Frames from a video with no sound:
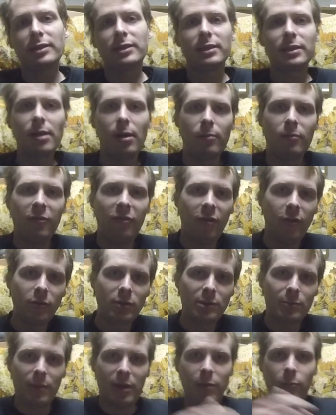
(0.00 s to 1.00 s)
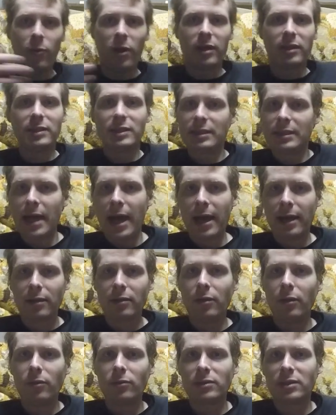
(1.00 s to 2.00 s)
Some folks might want to stock
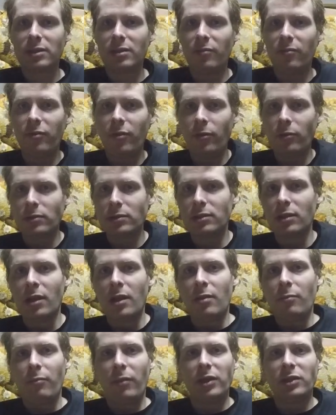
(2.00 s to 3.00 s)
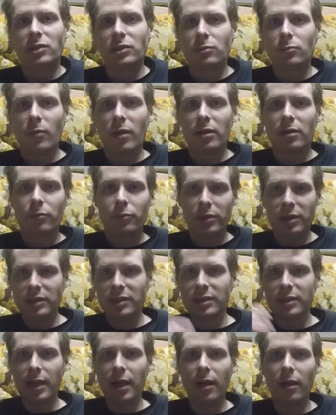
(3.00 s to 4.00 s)
those, some folks might just want to
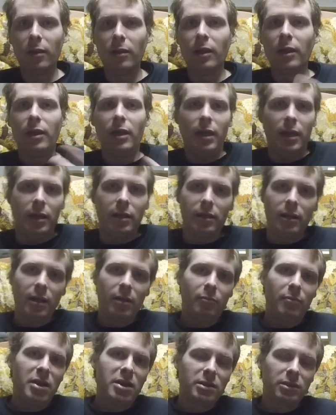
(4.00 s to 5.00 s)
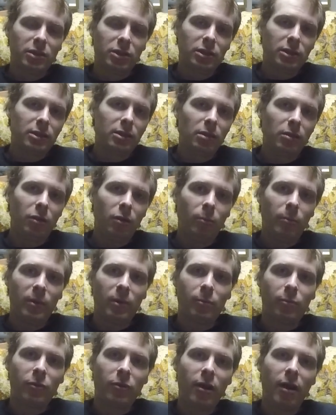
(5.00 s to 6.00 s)
resell and again make just a little bit
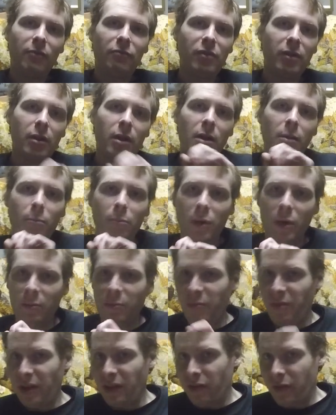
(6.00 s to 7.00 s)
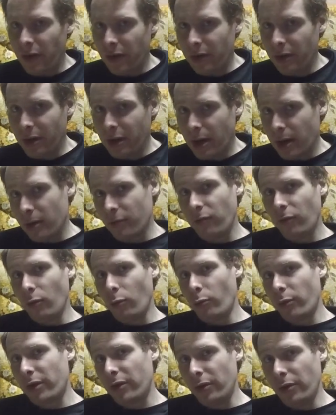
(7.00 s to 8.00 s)
of profit. But be very careful
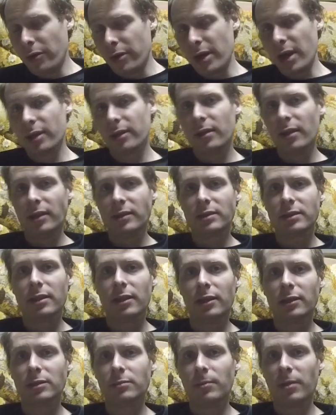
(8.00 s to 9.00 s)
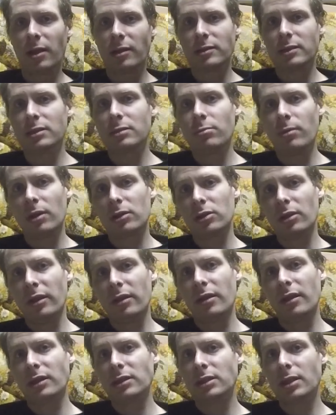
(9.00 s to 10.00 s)
where you get these things, because especially
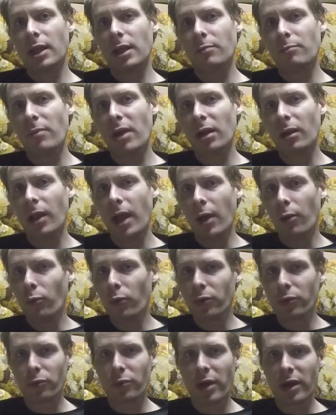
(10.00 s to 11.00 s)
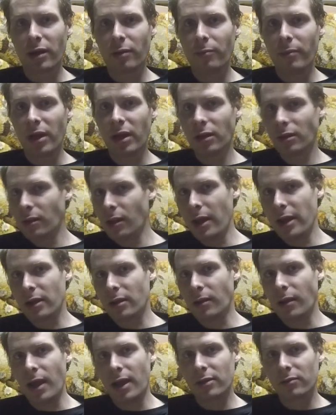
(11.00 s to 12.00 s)
things like metal, I wouldn't recommend like
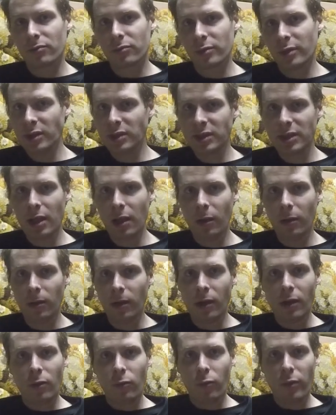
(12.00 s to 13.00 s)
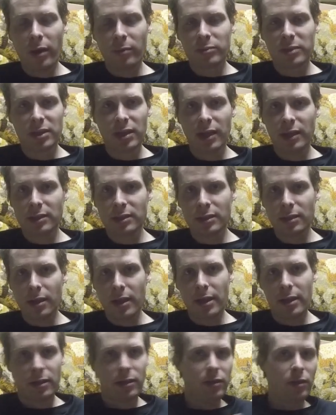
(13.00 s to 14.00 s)
a lot of resale websites
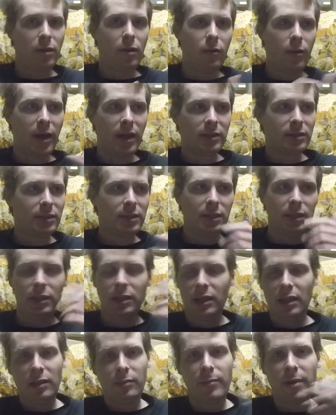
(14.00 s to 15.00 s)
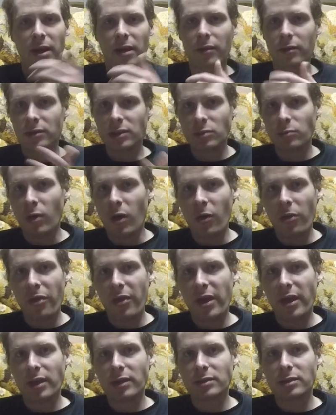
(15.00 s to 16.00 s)
like, you know, Etsy, eBay, or small
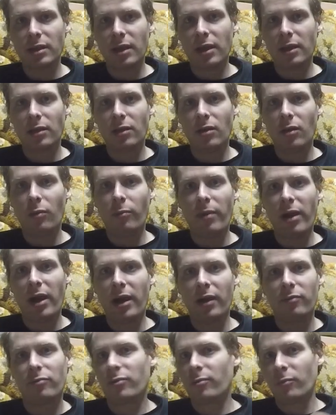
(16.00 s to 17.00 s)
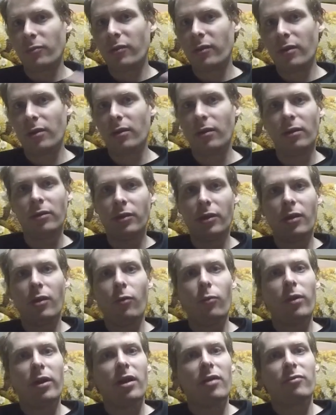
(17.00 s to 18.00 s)
things like, you know, buying from, you know,
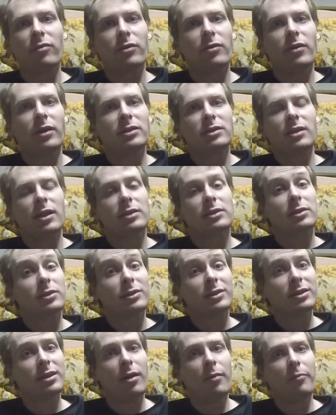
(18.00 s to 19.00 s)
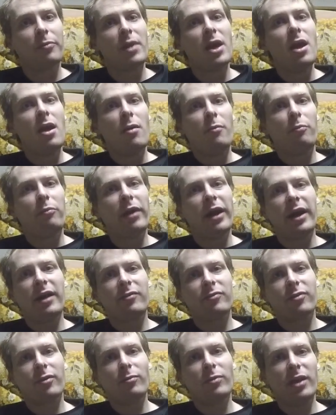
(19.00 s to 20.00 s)
whatever, Craigslist or something. Buy
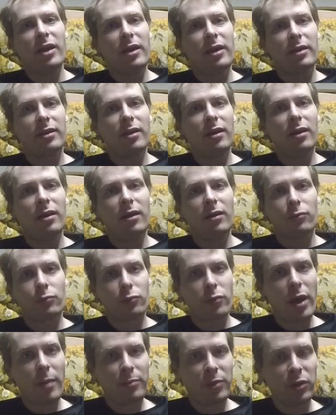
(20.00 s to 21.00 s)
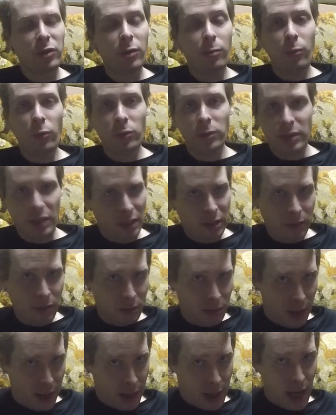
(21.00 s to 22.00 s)
from like a reputable dealer
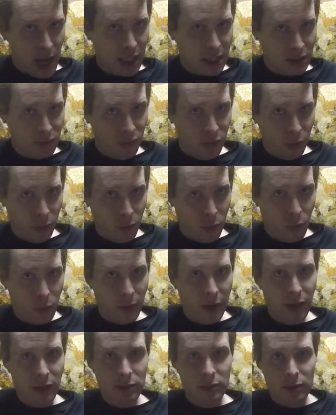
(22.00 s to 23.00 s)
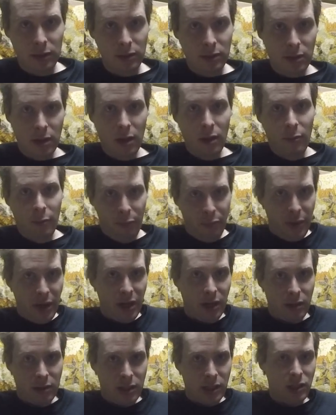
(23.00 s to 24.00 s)
like Gainesville Coins or a
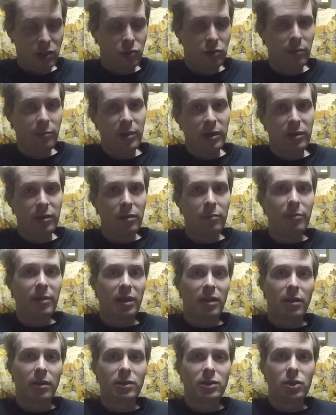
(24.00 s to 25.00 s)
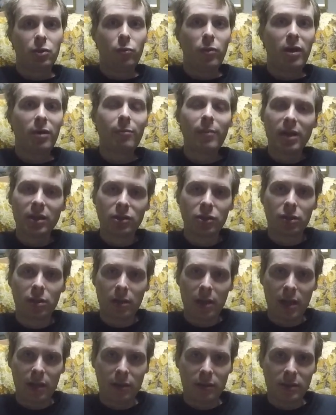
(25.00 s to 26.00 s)
big distributor, because you want to make sure
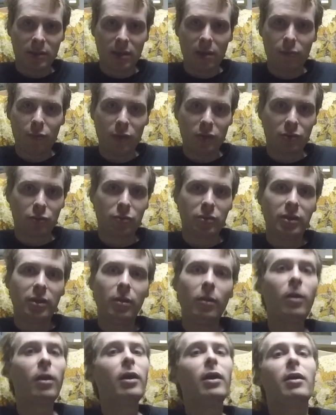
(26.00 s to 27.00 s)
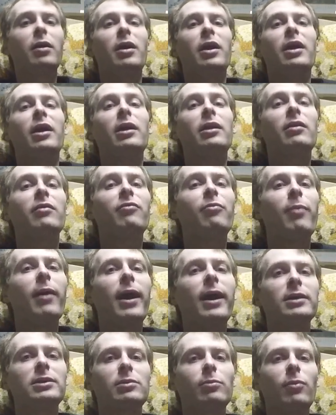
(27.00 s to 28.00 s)
that your stuff is real, and if
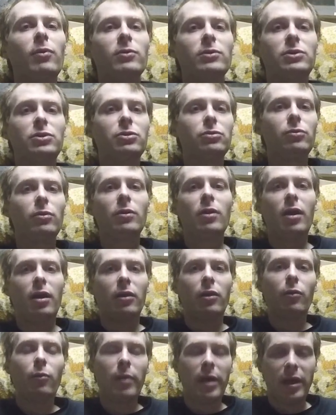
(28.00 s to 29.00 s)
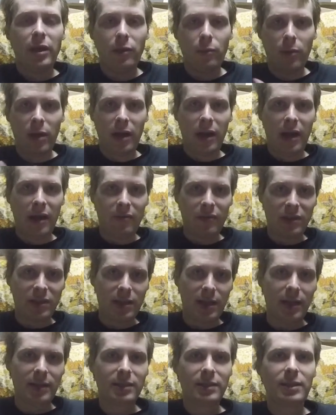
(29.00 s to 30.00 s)
possible too, along the way you want to have it
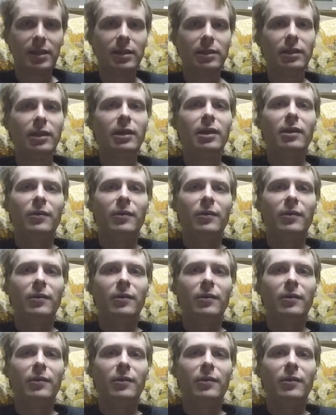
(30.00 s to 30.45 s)
tested.